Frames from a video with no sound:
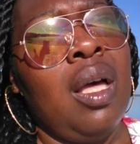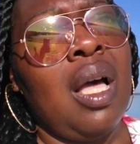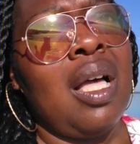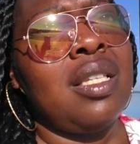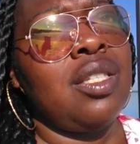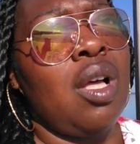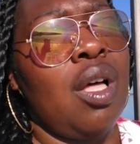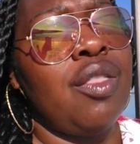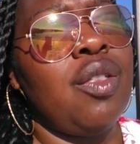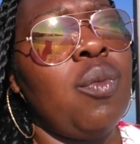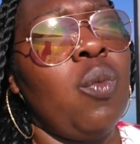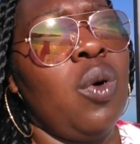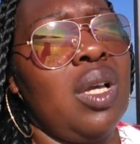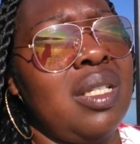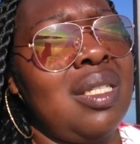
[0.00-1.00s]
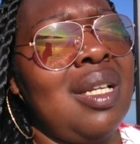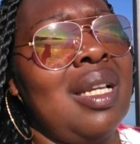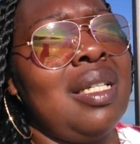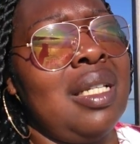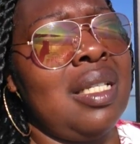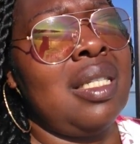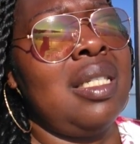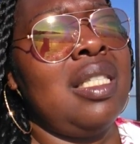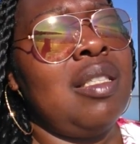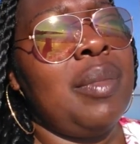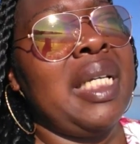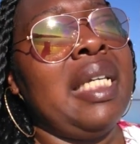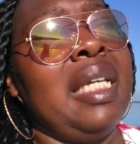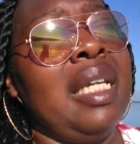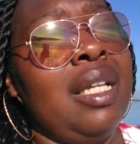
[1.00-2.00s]
I saw them once and I didn't see them
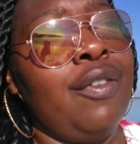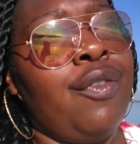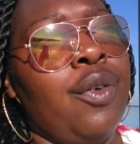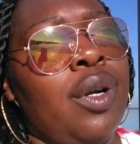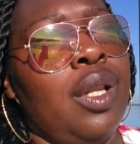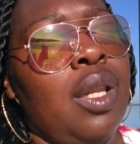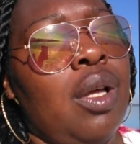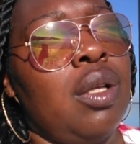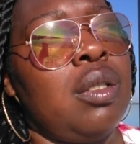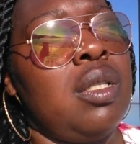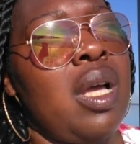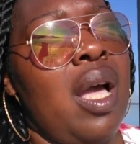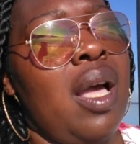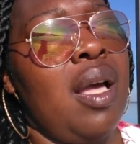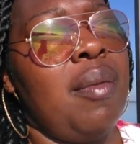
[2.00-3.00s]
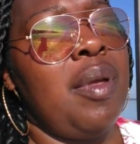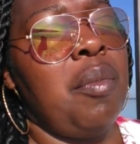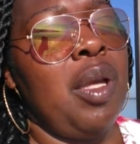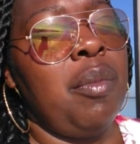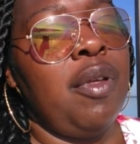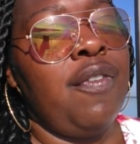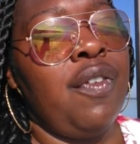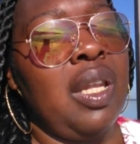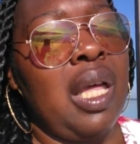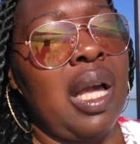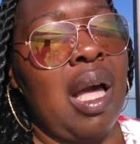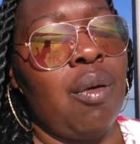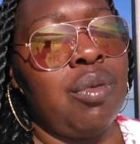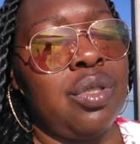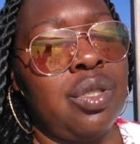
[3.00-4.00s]
again for a long time. It made me feel like
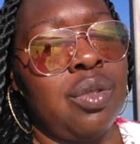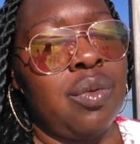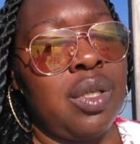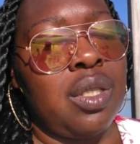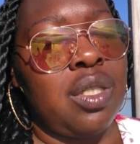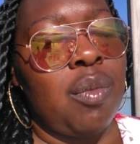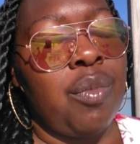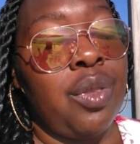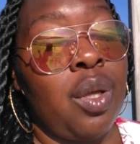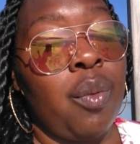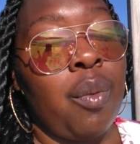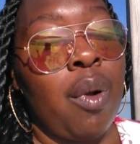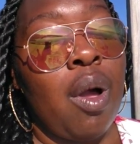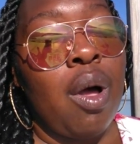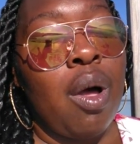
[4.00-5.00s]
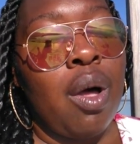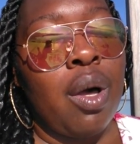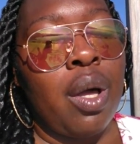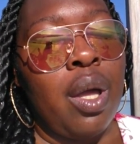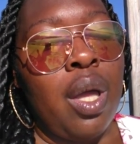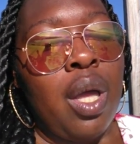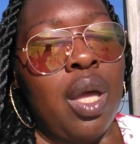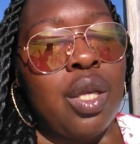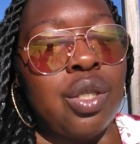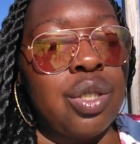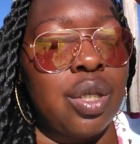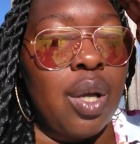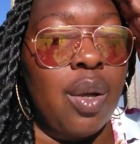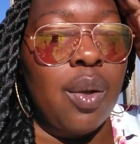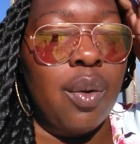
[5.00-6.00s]
I was doing something wrong.
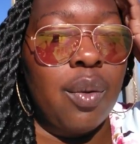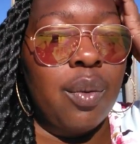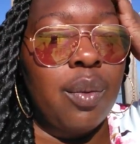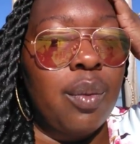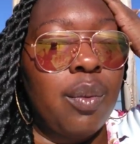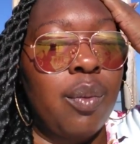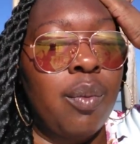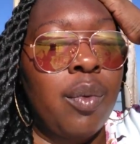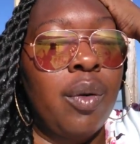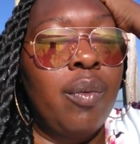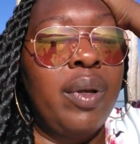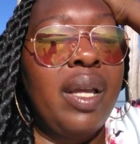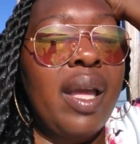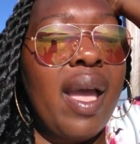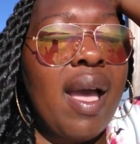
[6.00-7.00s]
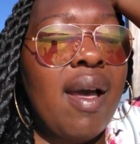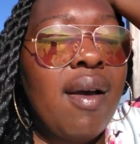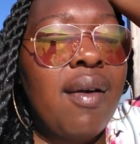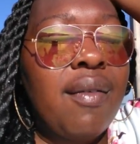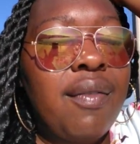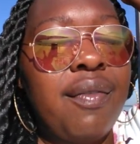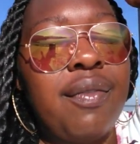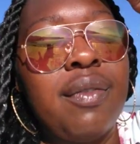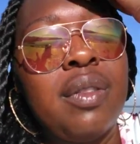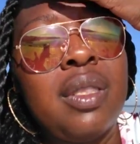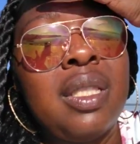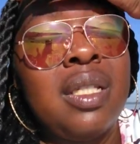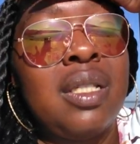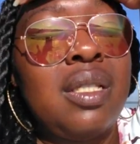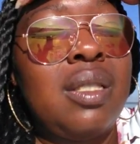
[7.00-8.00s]
So when we have
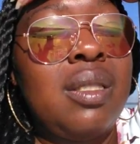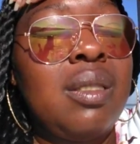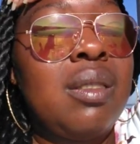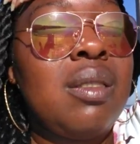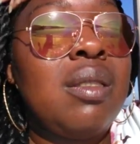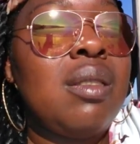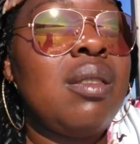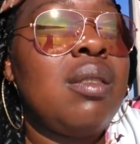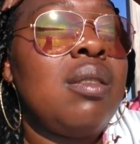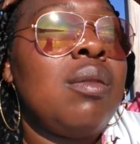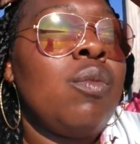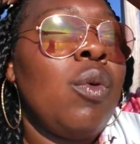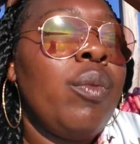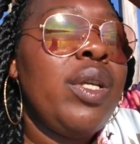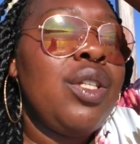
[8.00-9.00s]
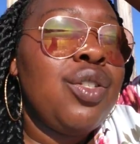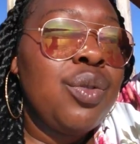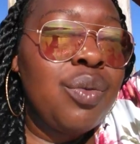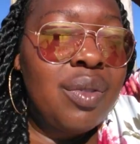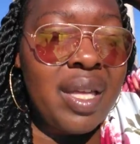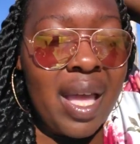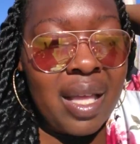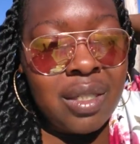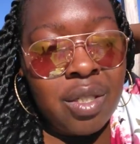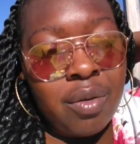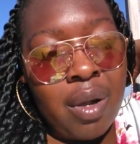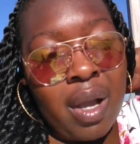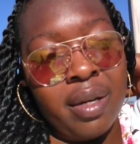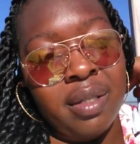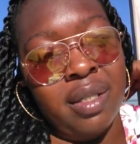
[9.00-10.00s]
this, when we do that to
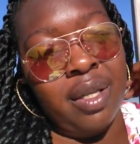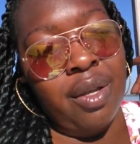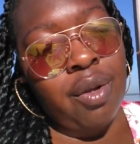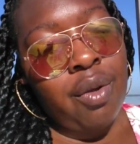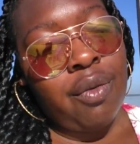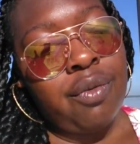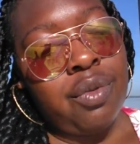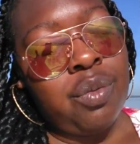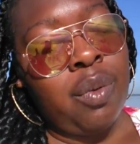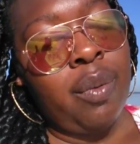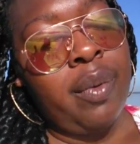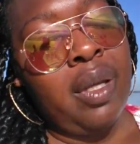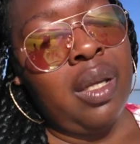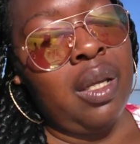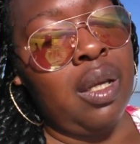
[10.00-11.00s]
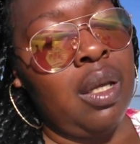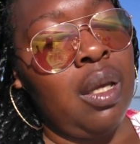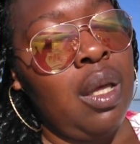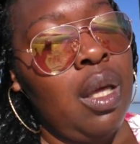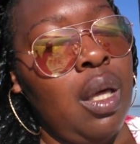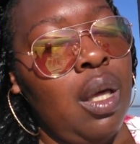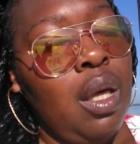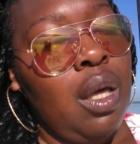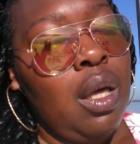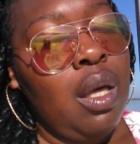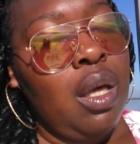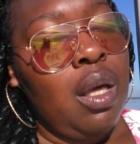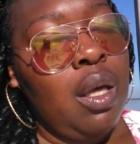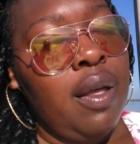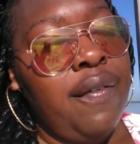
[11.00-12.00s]
ourselves, when we
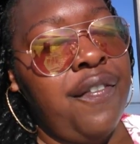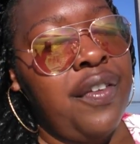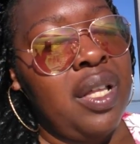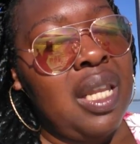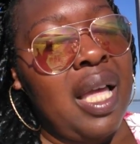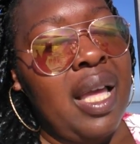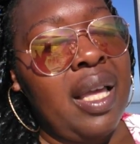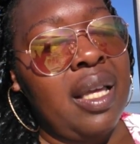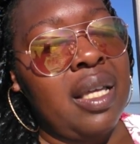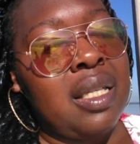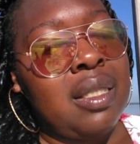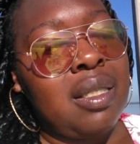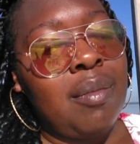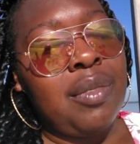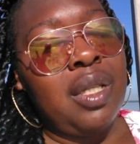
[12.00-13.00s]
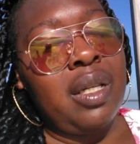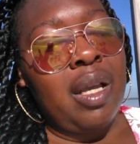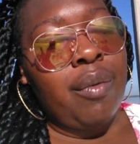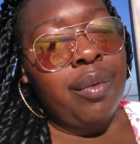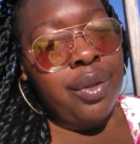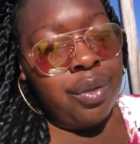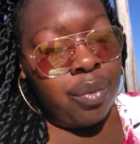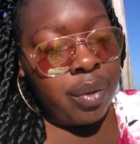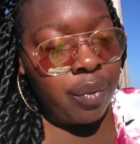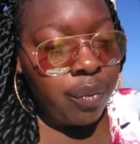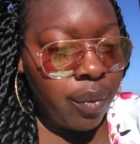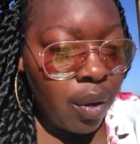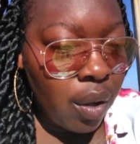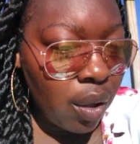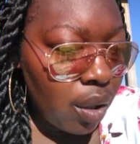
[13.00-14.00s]
feel like it's something that we're doing
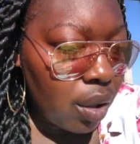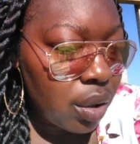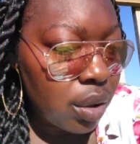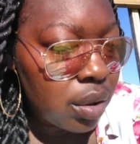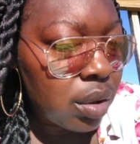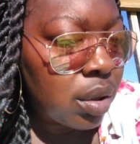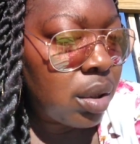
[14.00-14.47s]
wrong,